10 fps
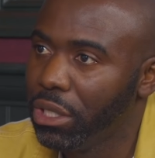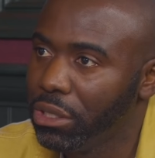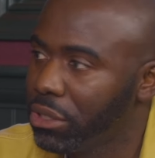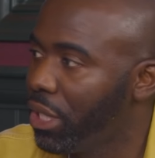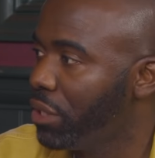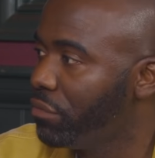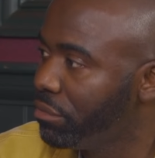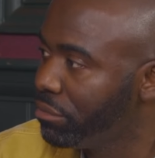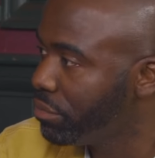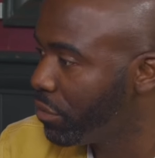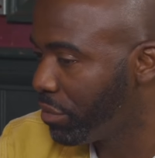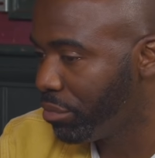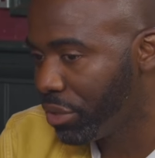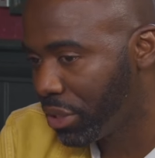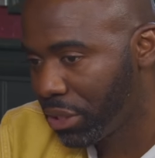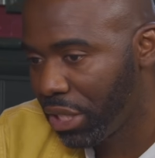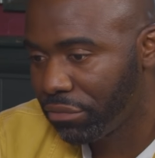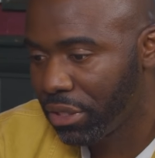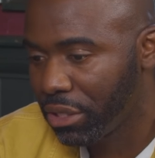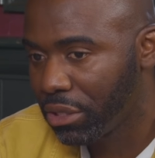signed from for Fabrice and
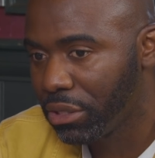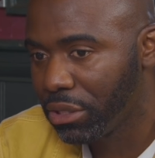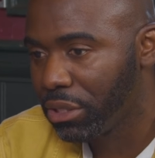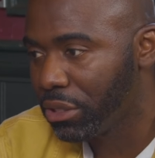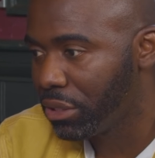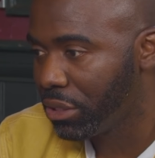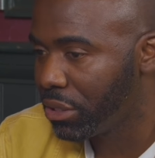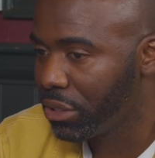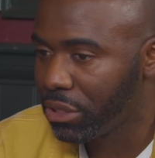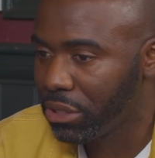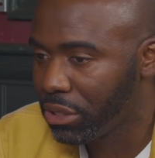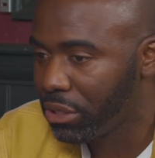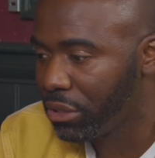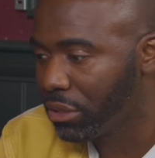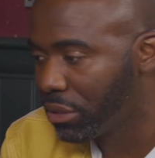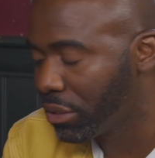left it in in in in in,